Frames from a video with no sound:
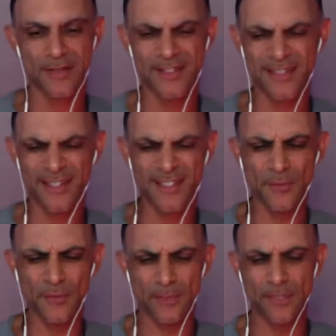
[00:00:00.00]
These are
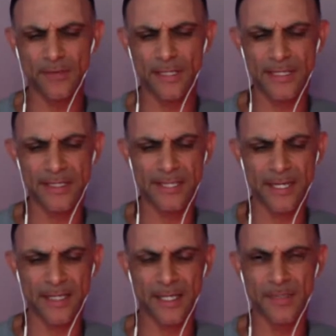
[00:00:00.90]
really things that
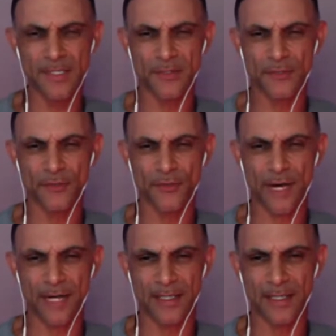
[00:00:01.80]
keep us on
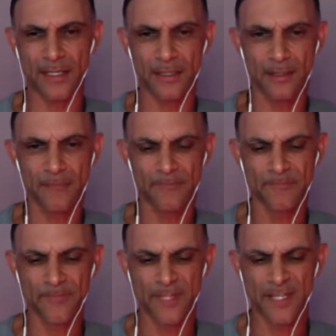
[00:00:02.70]
track.
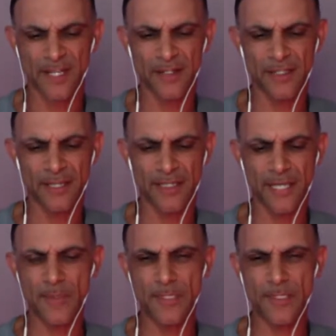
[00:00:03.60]
They
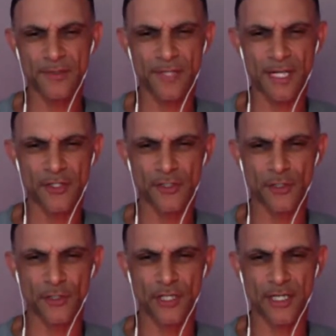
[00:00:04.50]
keep us on that
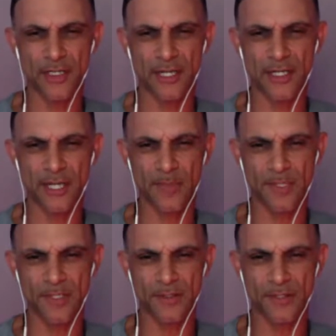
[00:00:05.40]
journey. They keep
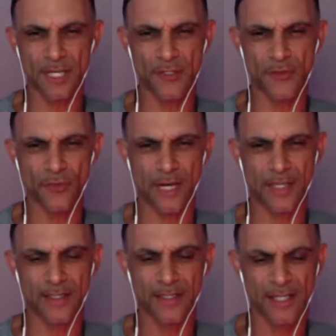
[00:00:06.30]
us on that
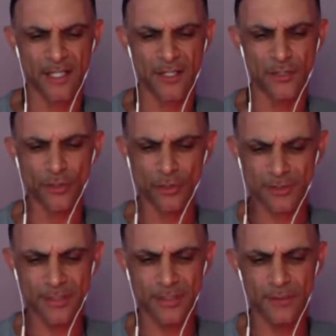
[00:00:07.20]
track,
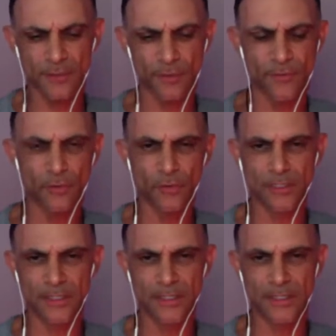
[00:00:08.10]
not to fall
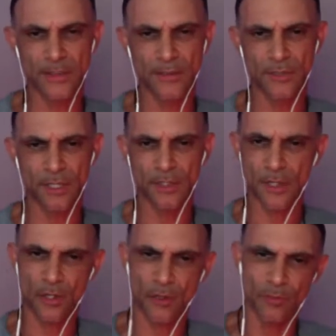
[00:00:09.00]
into those
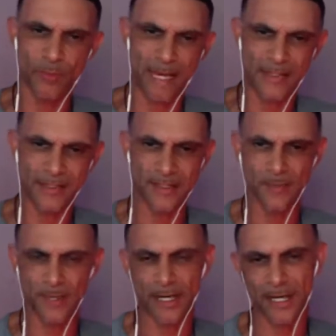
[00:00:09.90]
old patterns,
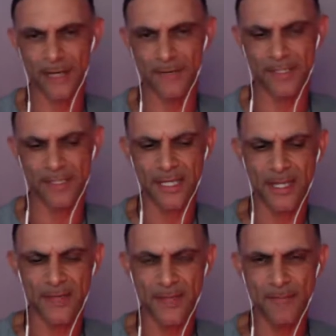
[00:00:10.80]
behaviors
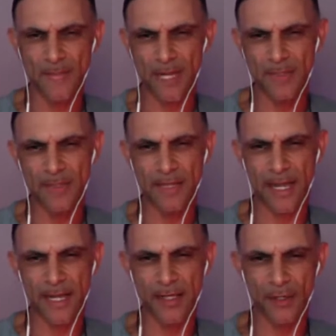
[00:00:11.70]
that may be the
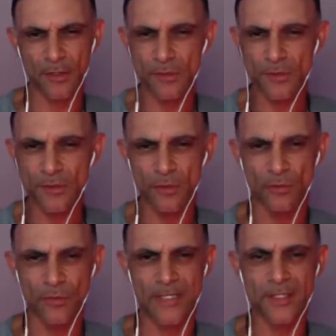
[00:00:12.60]
echoes or
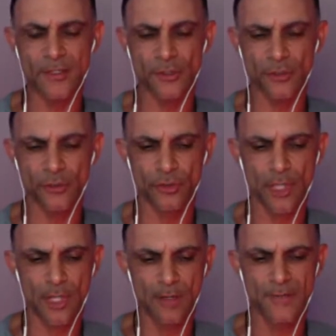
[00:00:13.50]
residue
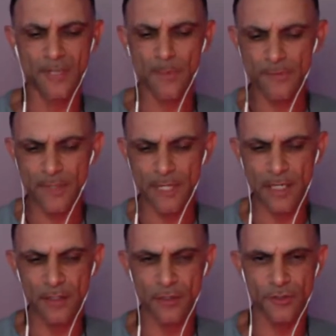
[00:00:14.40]
of some of the
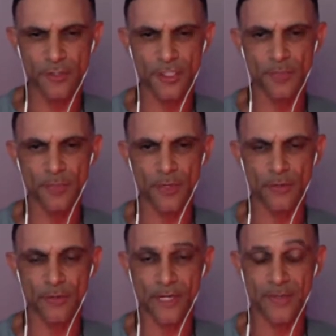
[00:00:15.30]
unconscious
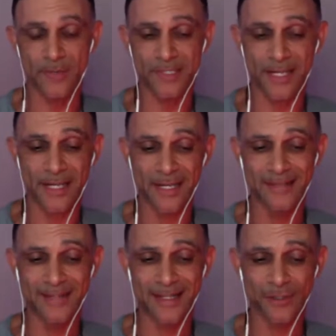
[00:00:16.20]
programs
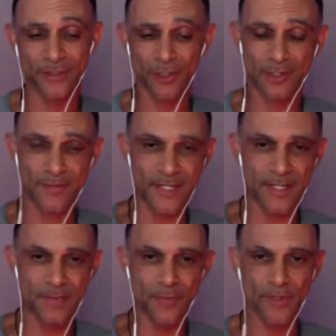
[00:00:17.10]
that, like I've said
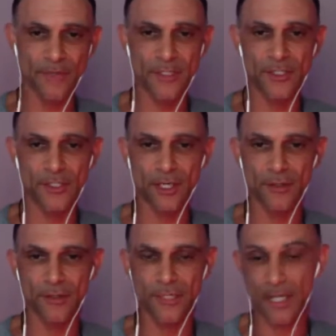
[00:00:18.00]
in previous
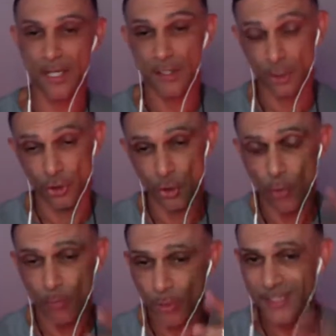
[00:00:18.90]
shows,
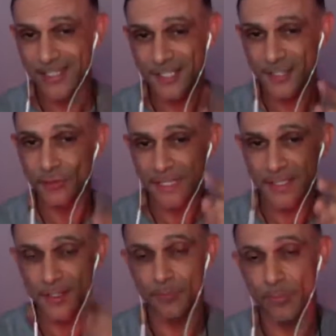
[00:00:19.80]
your body still does
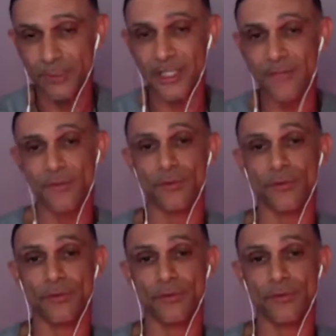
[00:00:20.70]
not believe you.